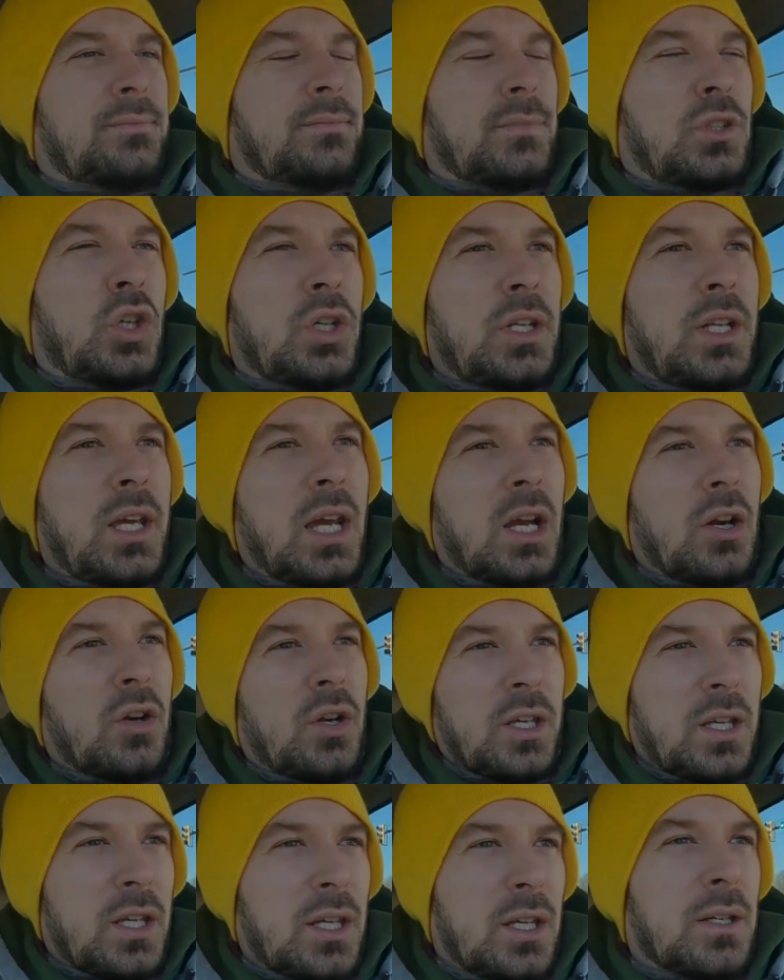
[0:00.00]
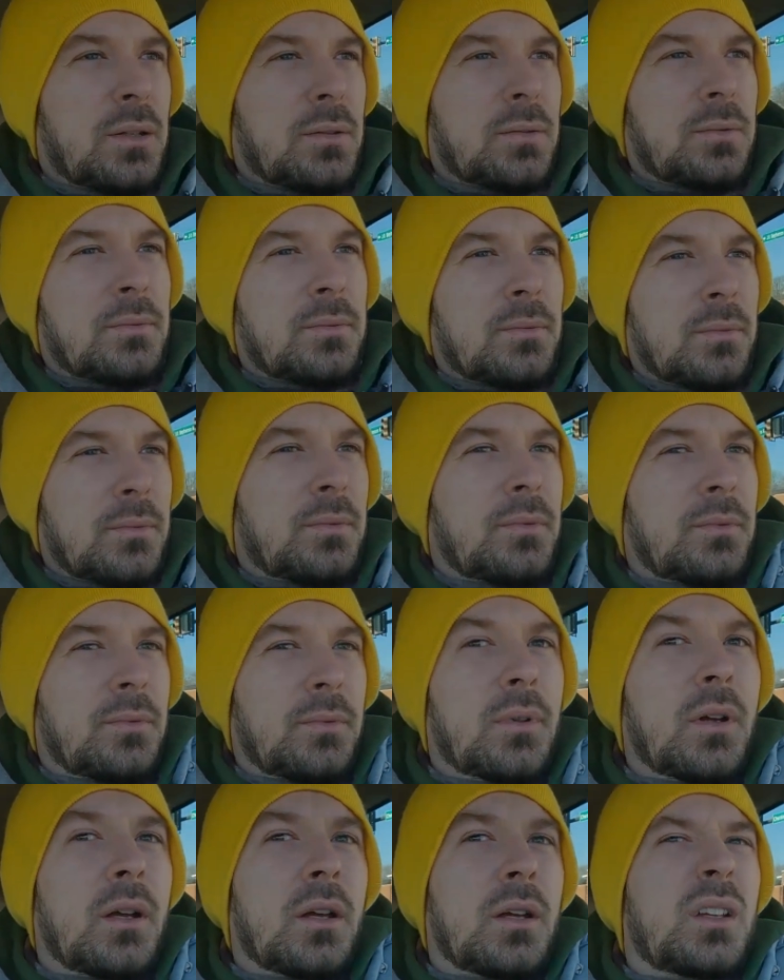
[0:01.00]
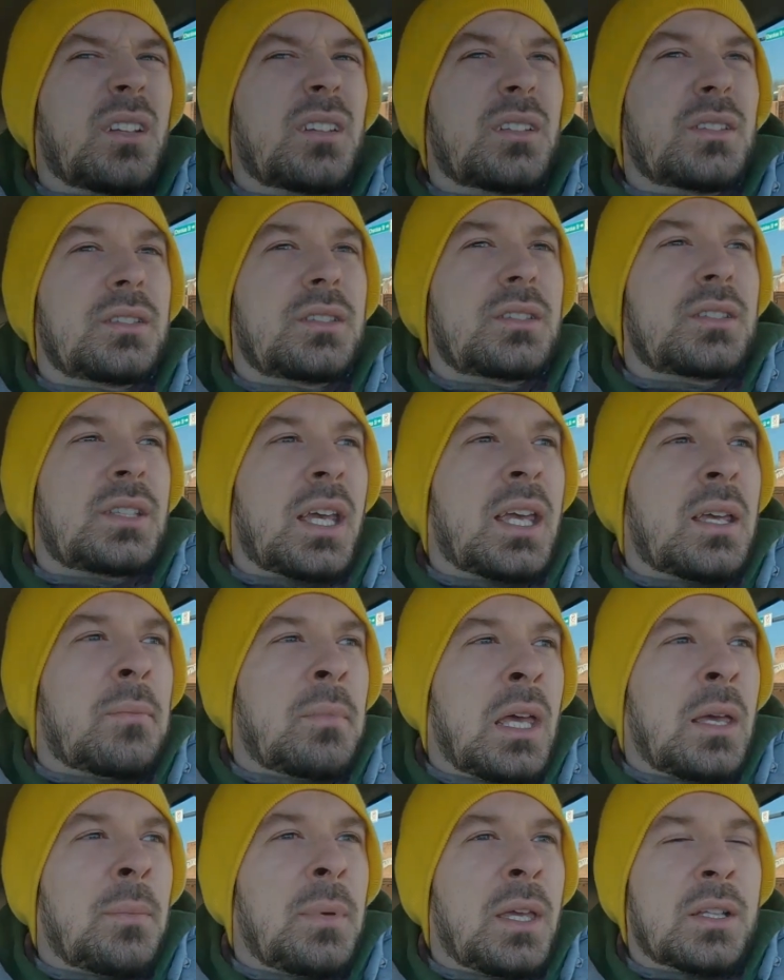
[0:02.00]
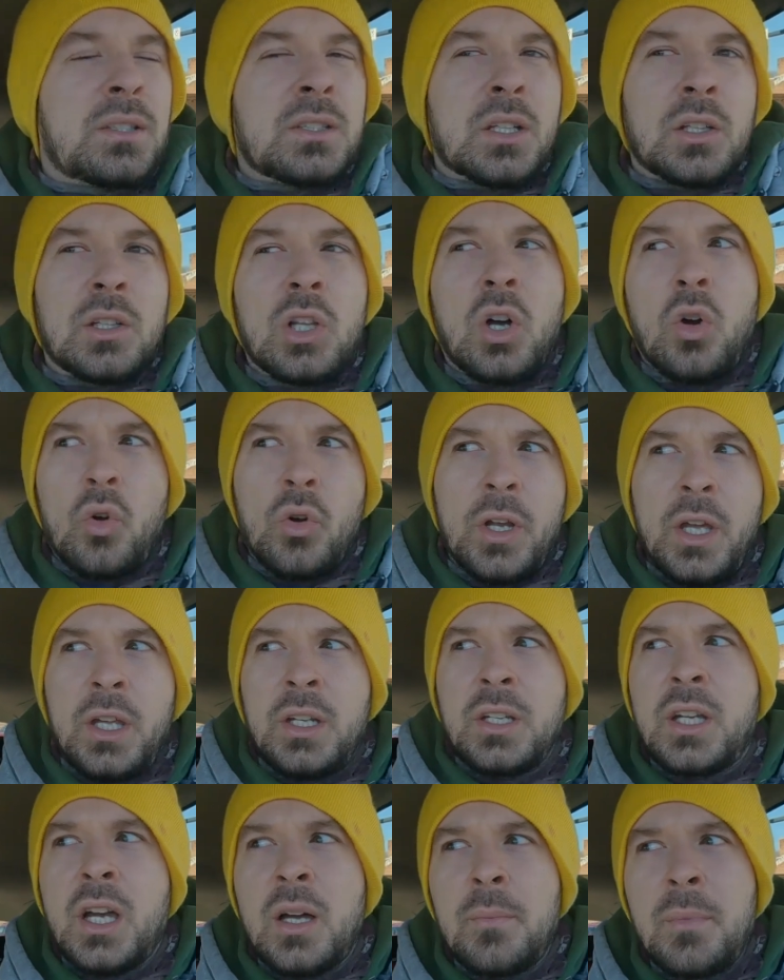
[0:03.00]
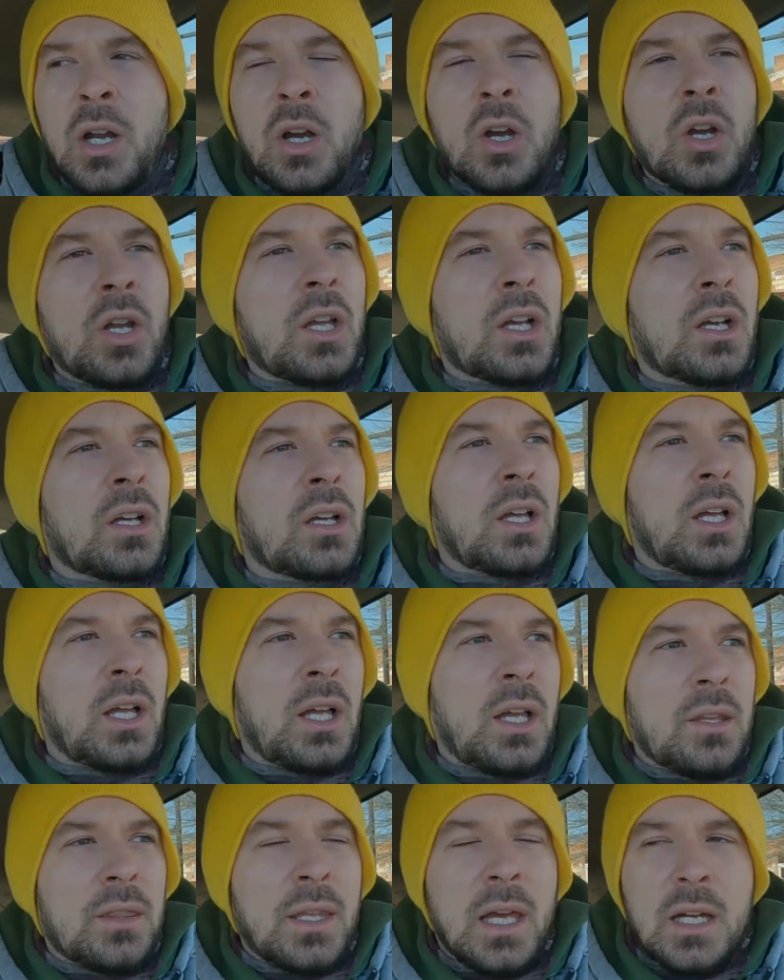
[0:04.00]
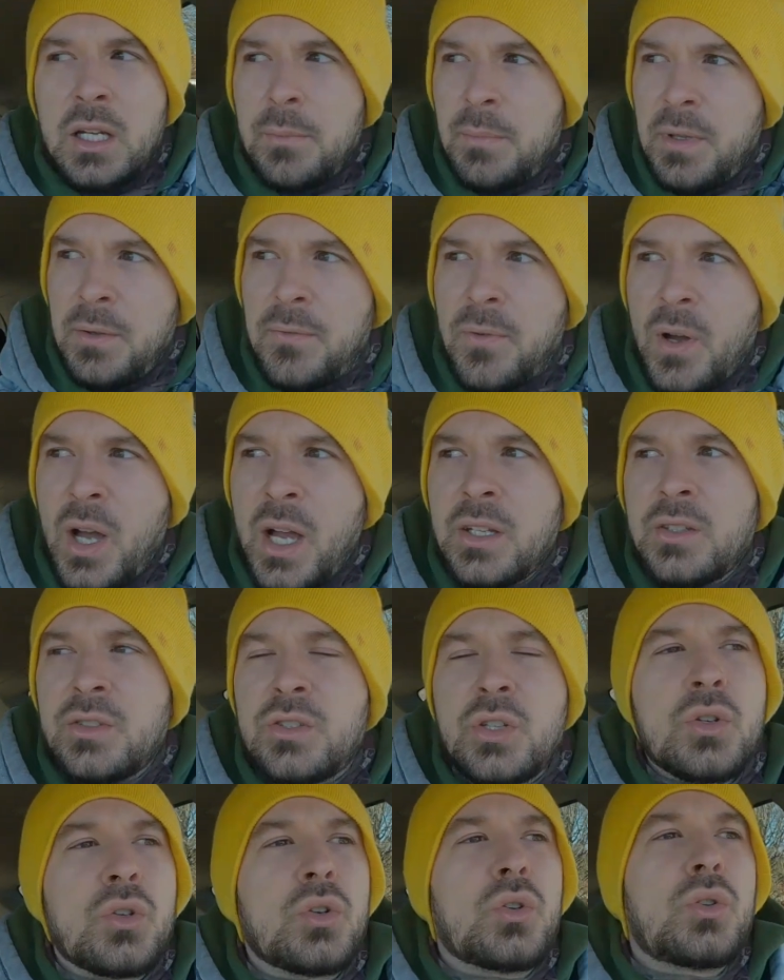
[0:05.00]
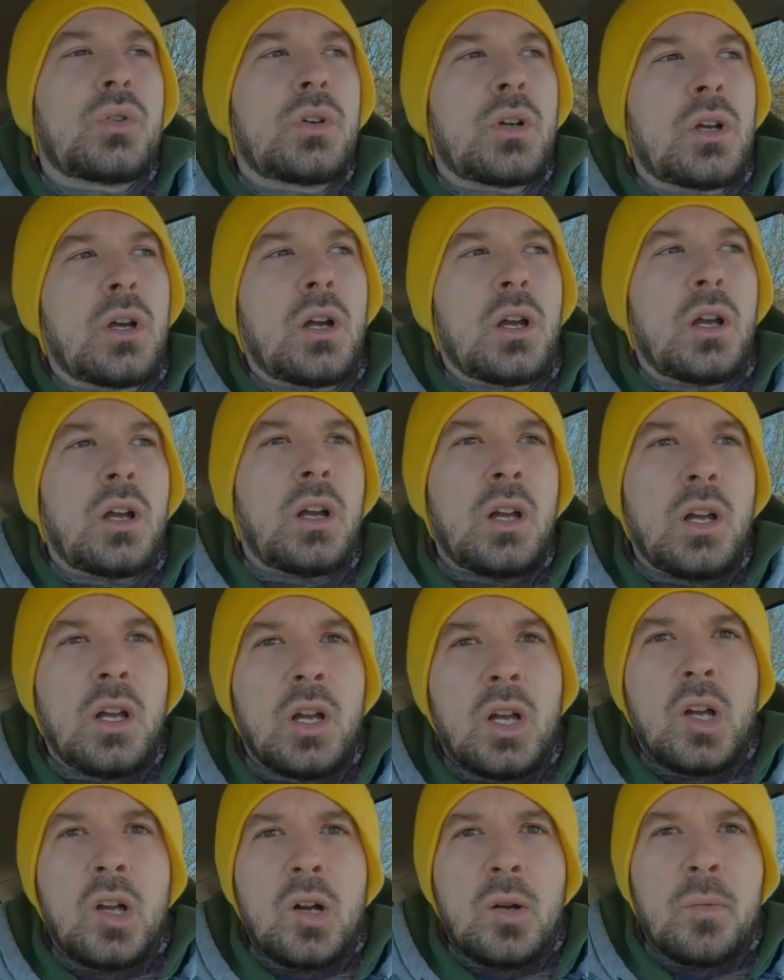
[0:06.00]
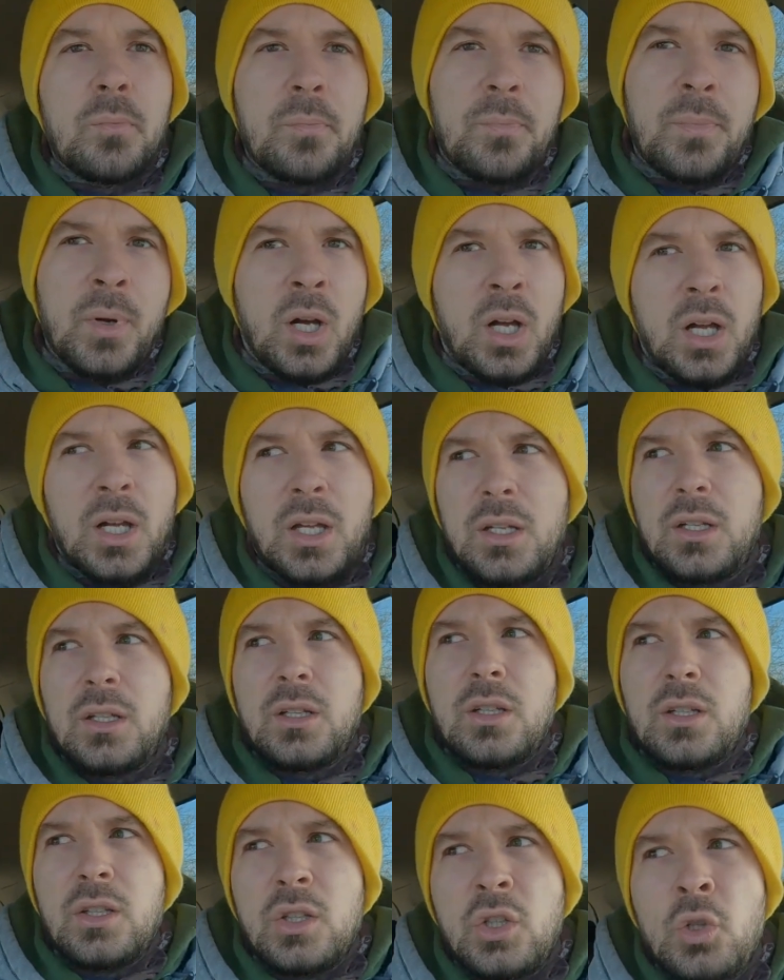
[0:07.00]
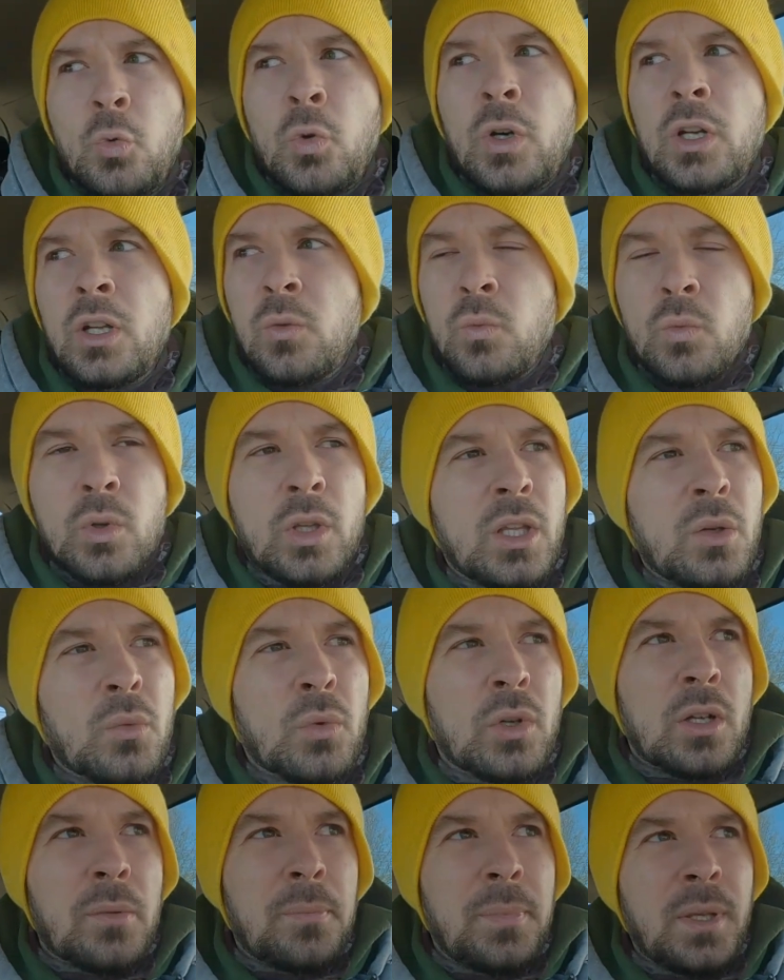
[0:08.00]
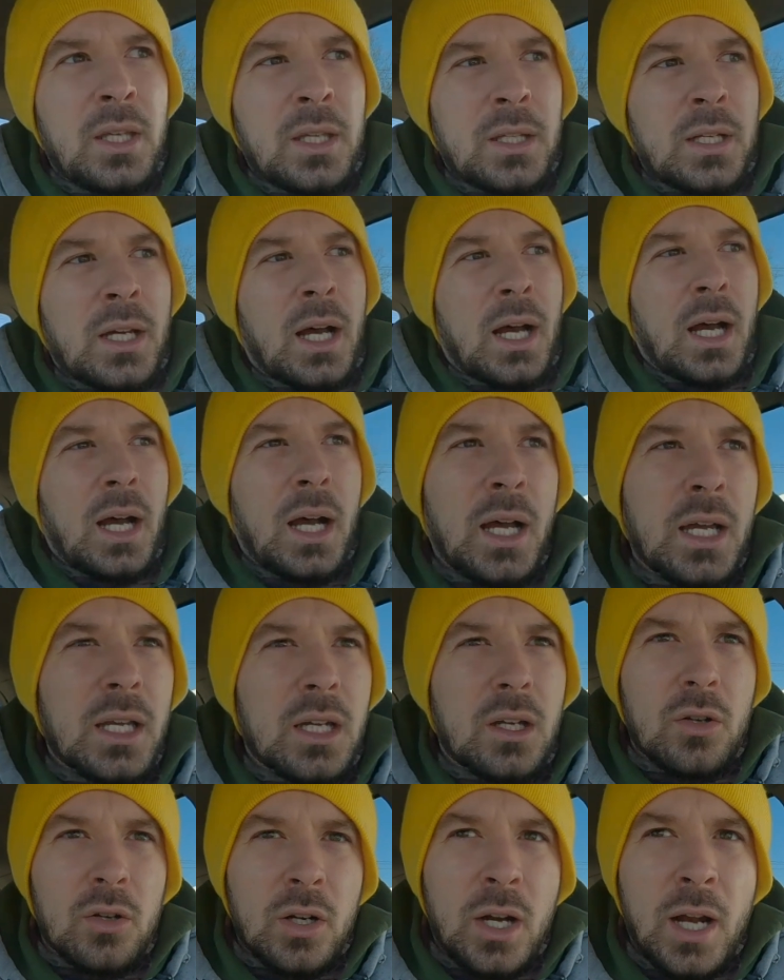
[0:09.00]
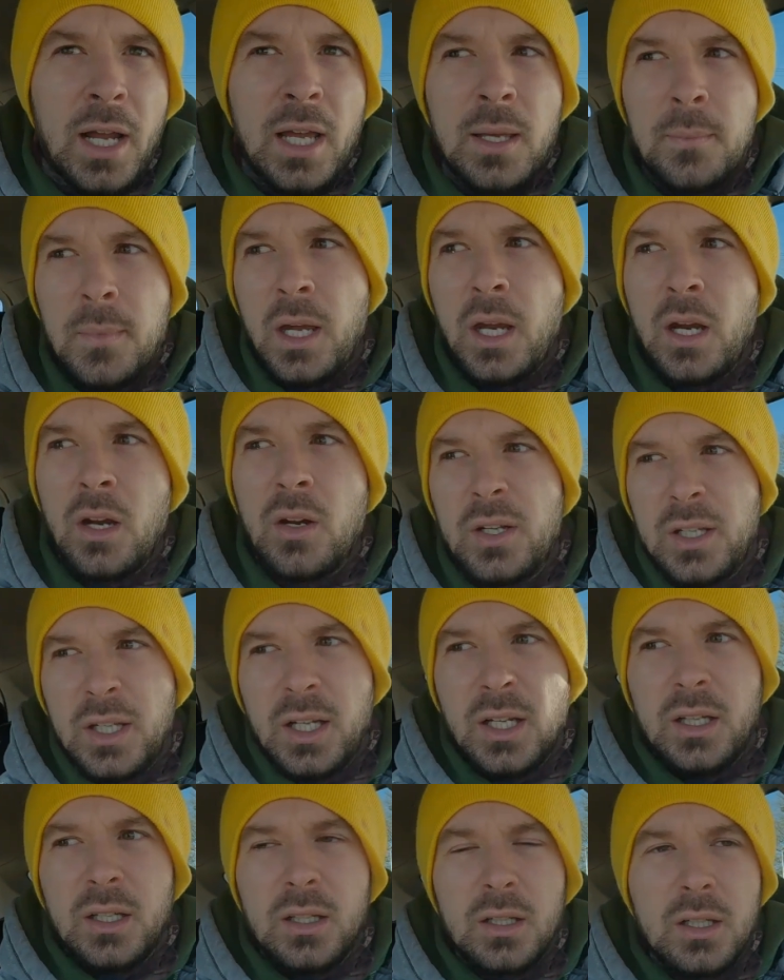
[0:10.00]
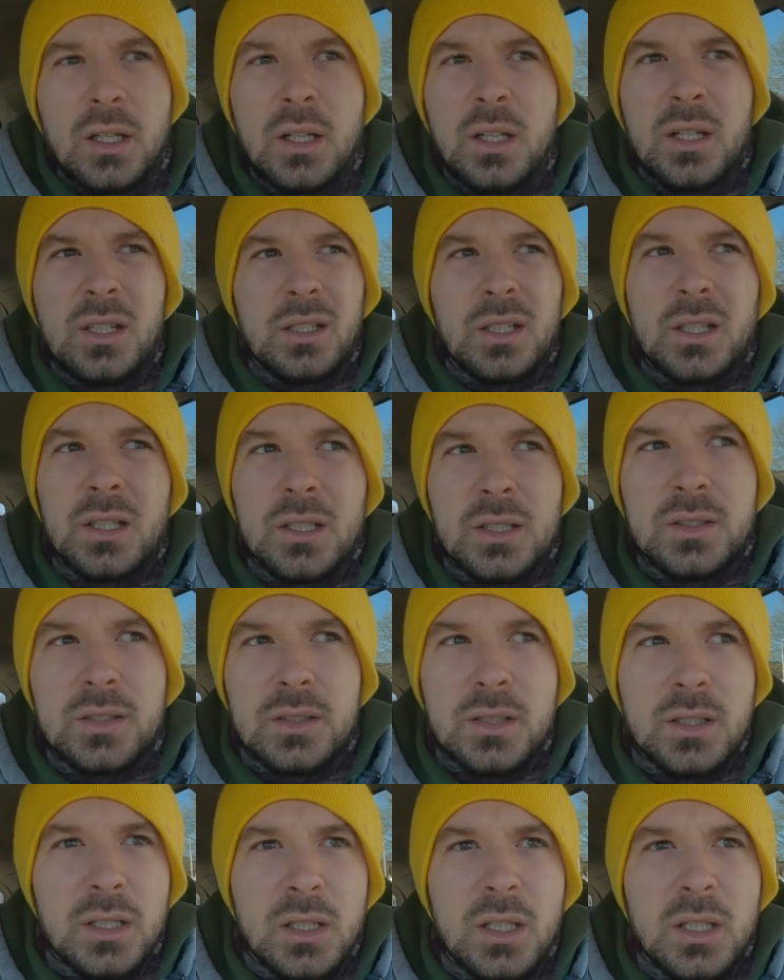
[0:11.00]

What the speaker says: good area, say maybe it's a lower income area, that could be fine too. But you wouldn't really want to be in a high crime area, because